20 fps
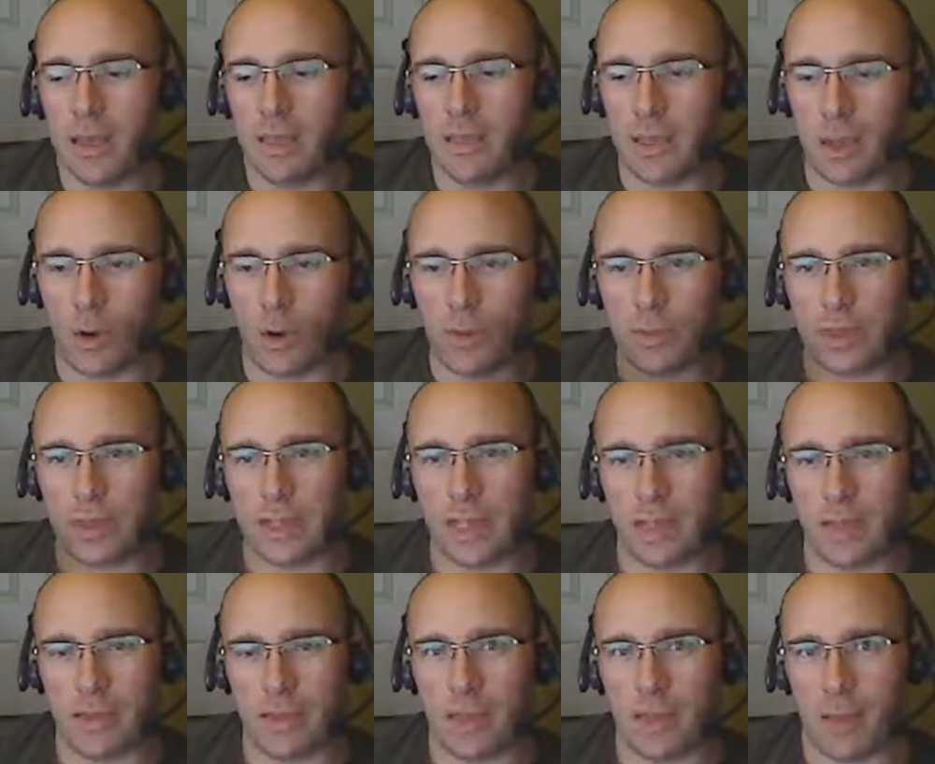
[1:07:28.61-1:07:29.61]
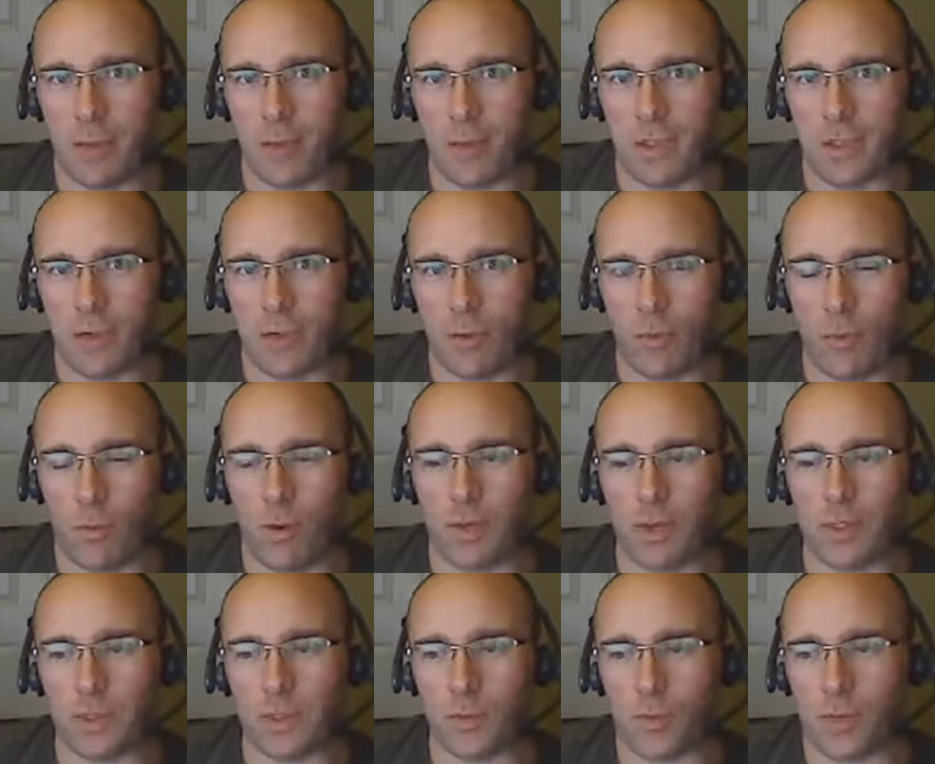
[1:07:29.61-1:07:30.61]
The only damage there
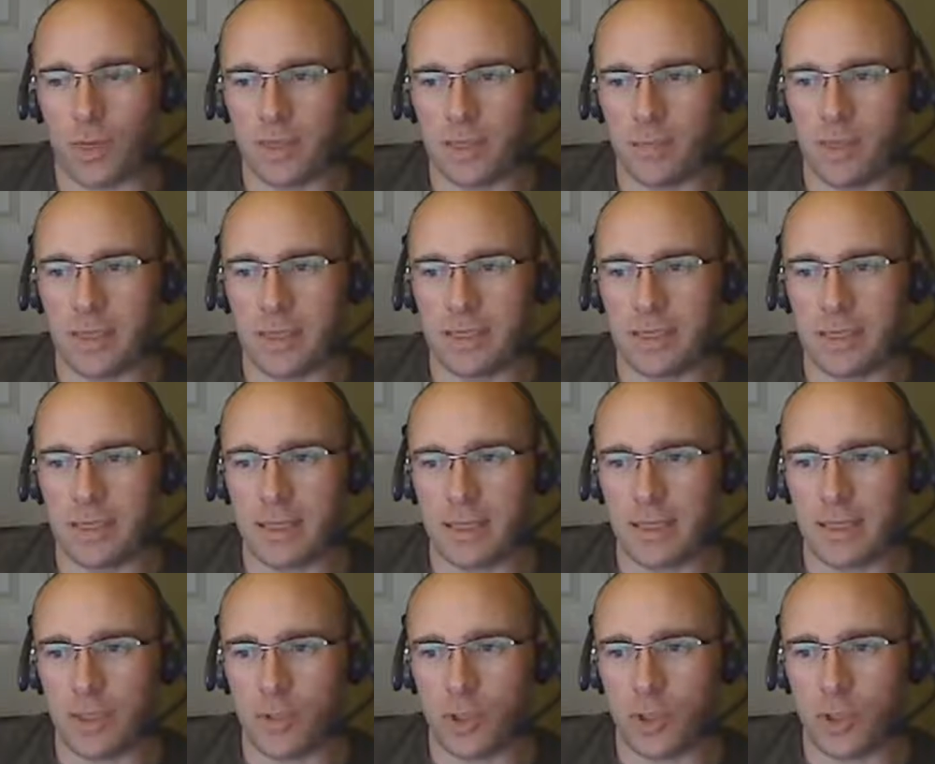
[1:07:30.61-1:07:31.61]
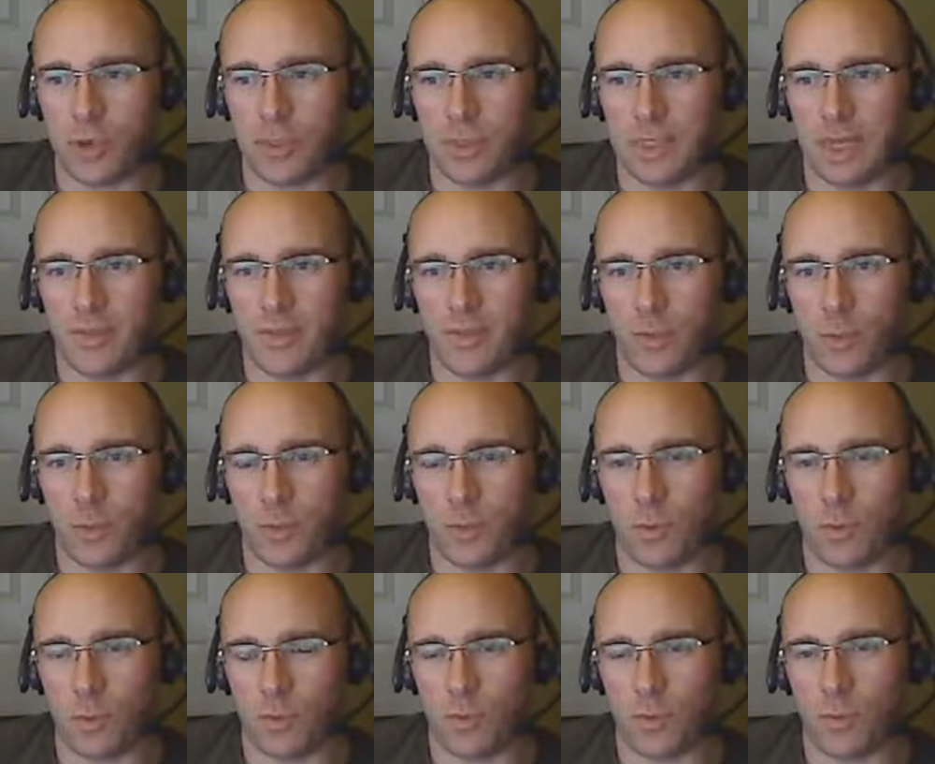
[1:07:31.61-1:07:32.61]
was basically the insurance having
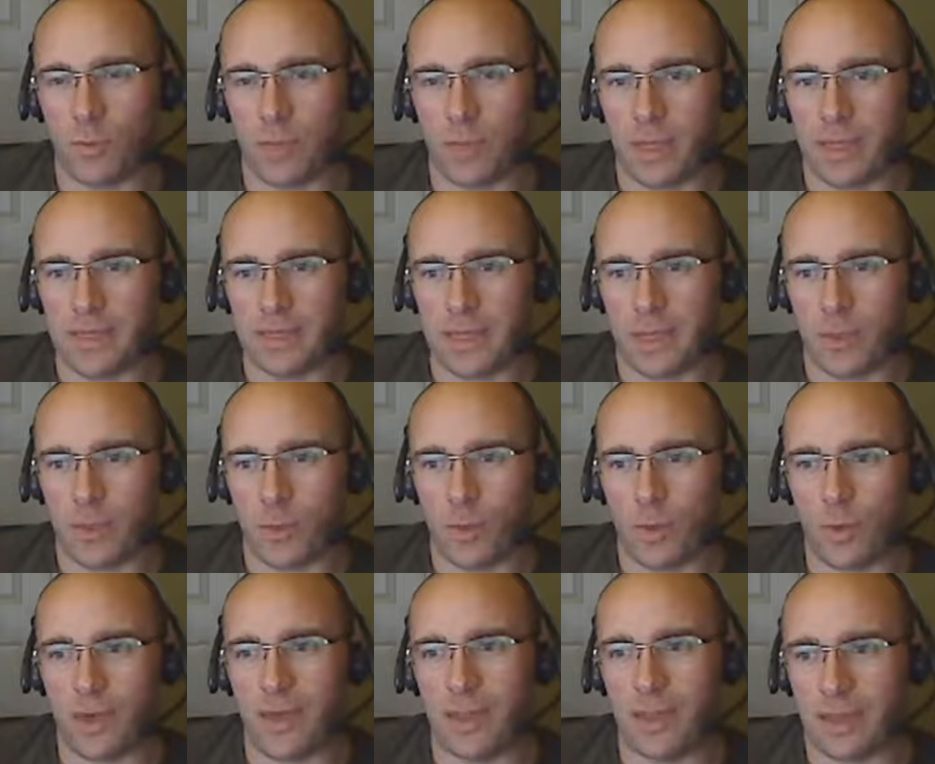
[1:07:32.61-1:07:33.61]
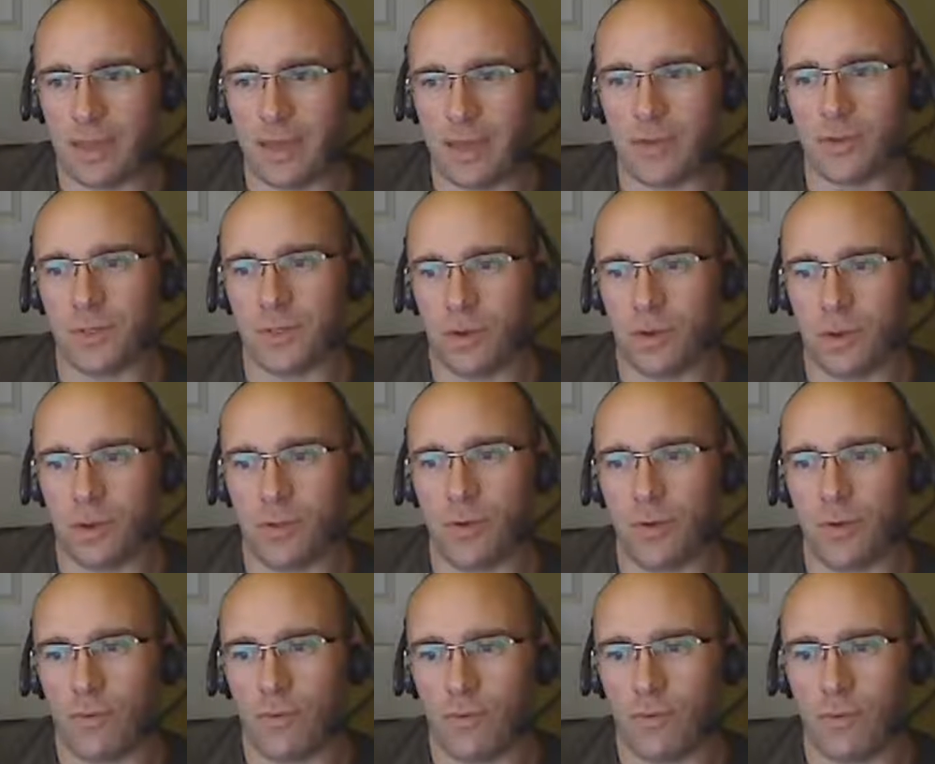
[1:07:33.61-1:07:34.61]
to replace a
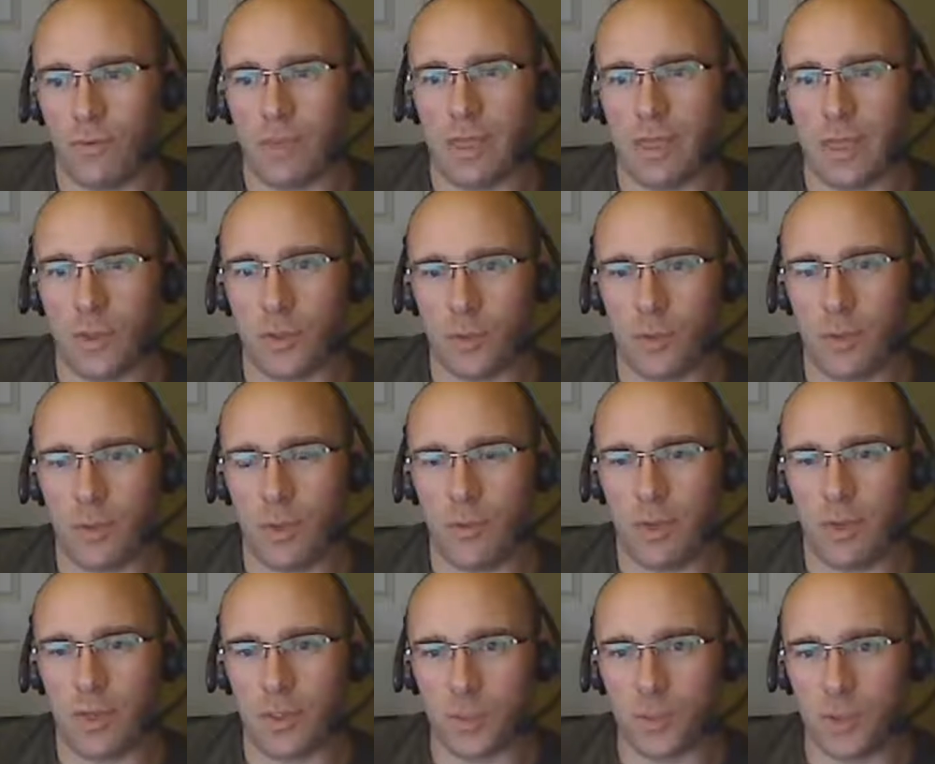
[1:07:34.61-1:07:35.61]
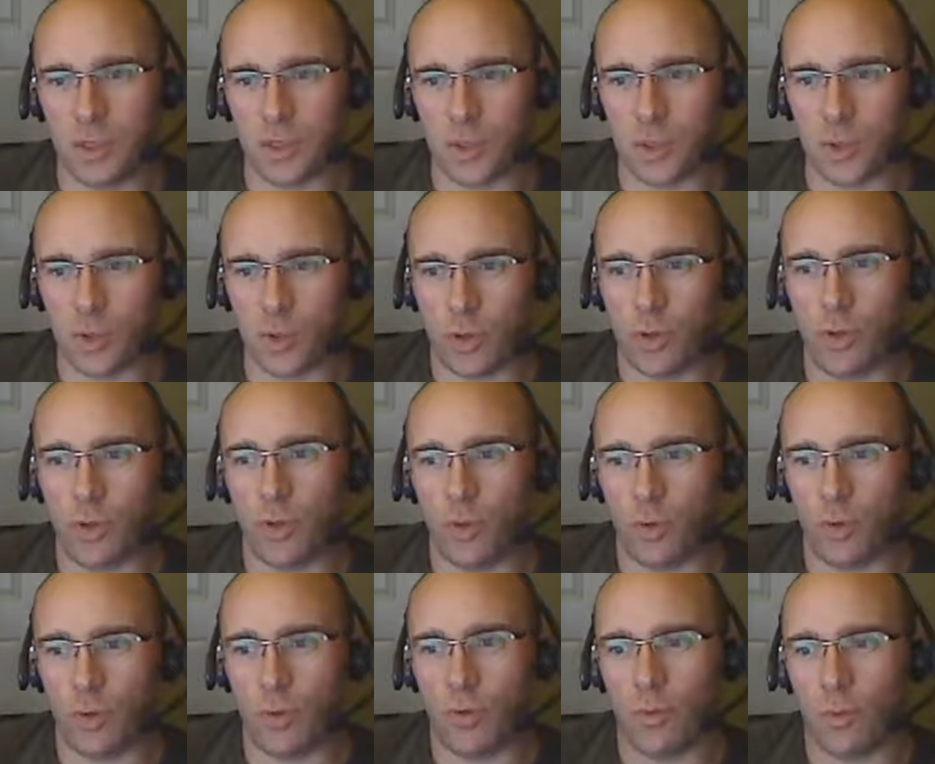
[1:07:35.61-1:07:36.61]
$20,000 front entryway, because we destroyed the
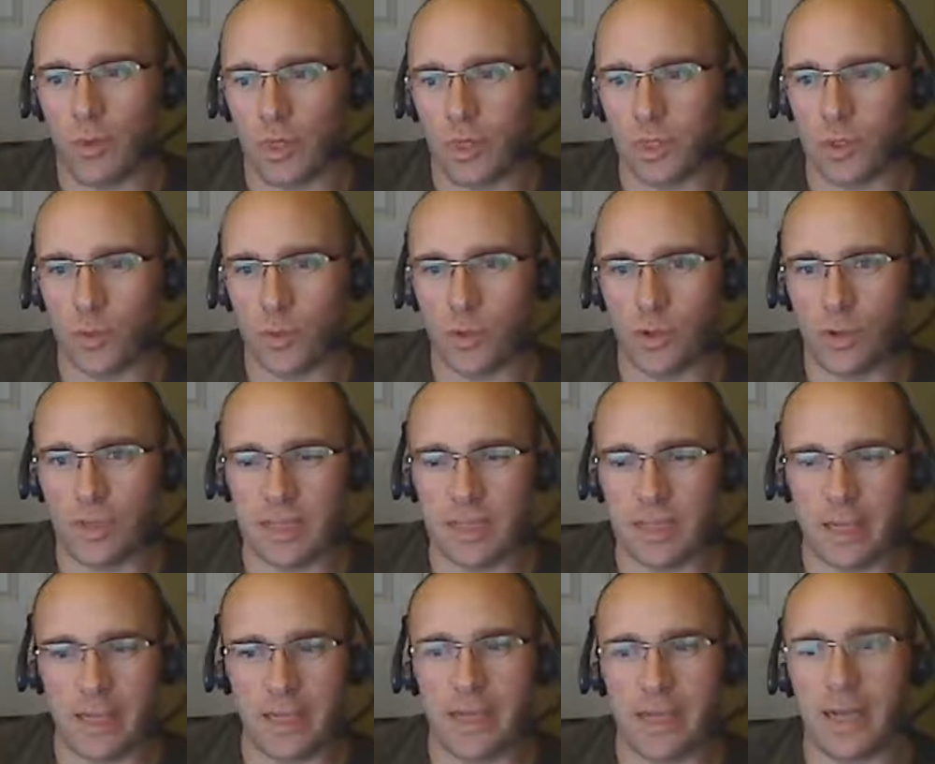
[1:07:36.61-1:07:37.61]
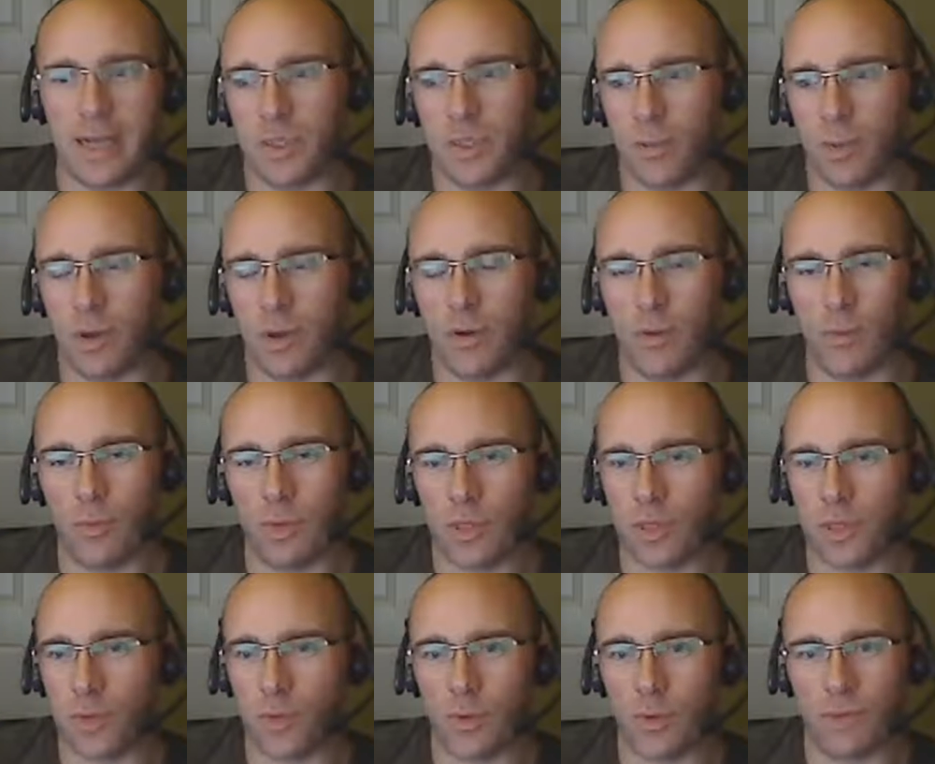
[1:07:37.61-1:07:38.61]
door, we destroyed the stained glass around it, we
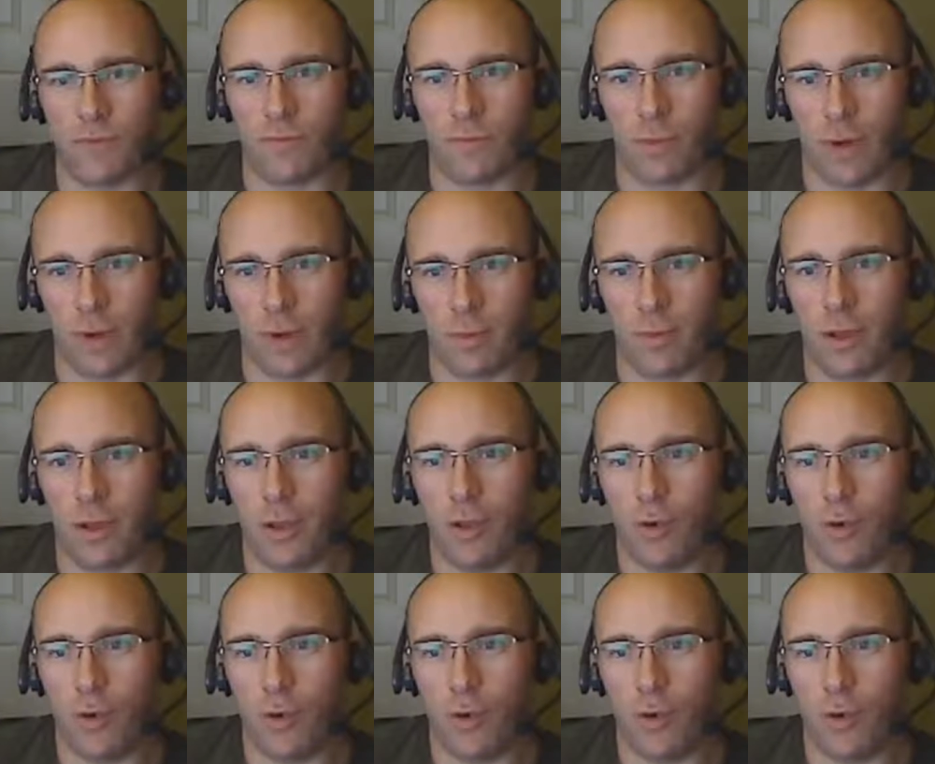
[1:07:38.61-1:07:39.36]
destroyed the frame,